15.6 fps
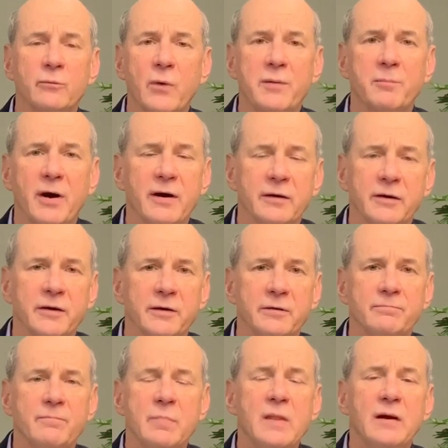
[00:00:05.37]
Wittmeyer here.
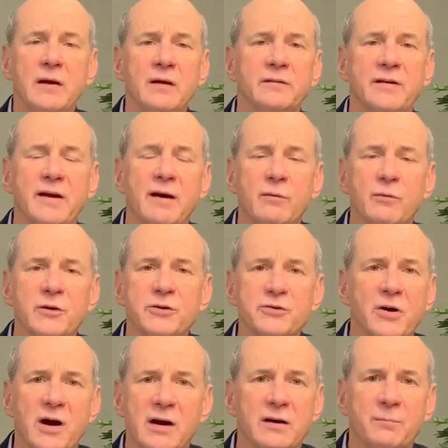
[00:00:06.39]
Today I want to
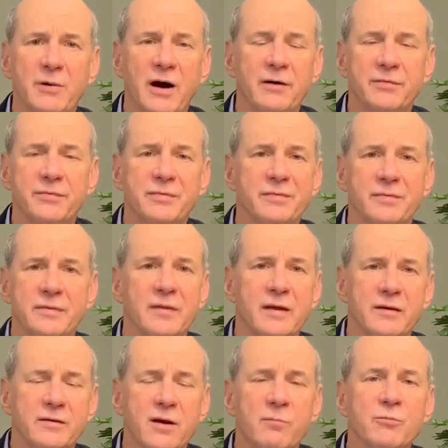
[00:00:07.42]
talk about
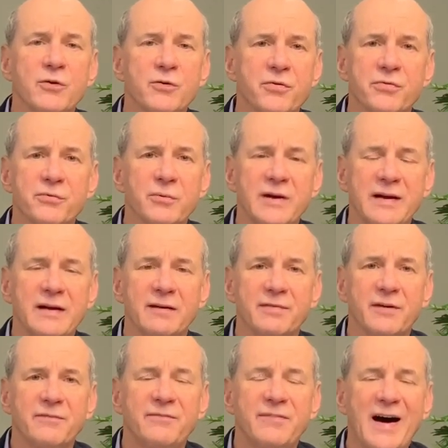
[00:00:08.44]
number three of
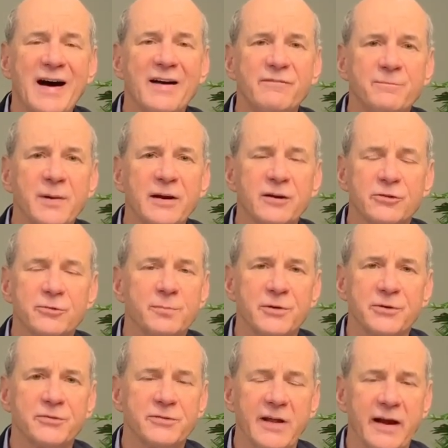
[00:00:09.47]
the five biggest
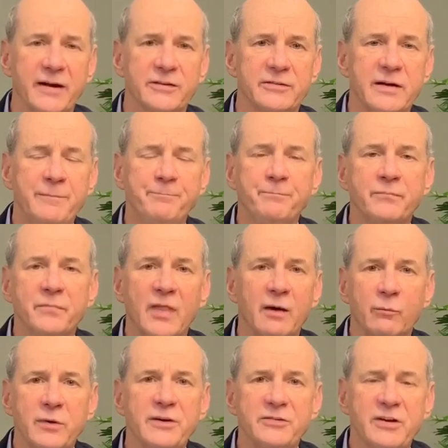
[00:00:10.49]
mistakes
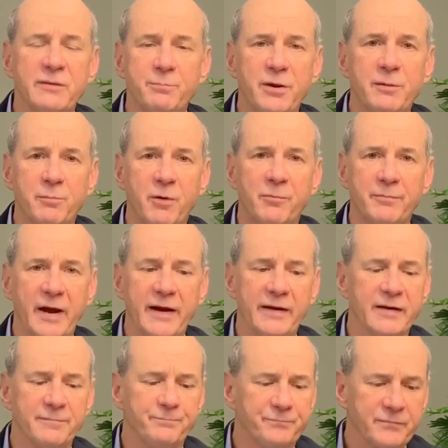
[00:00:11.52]
that we see people
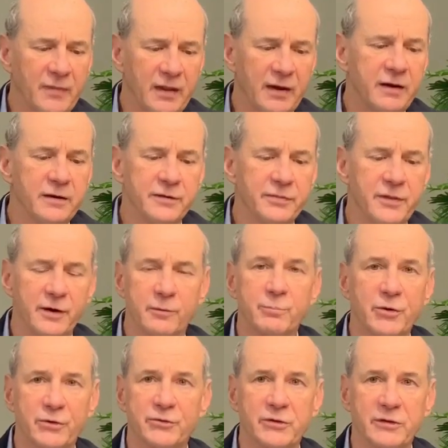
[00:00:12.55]
make in their
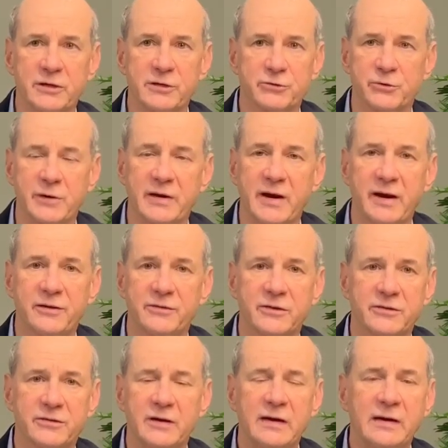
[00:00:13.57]
personal injury
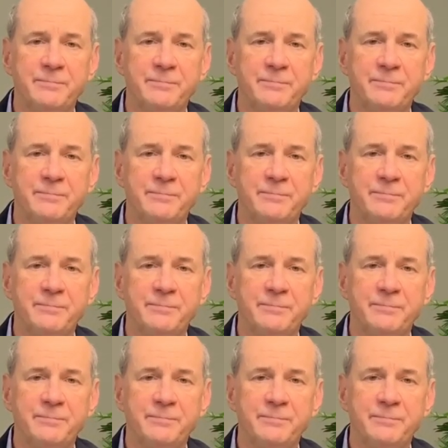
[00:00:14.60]
cases.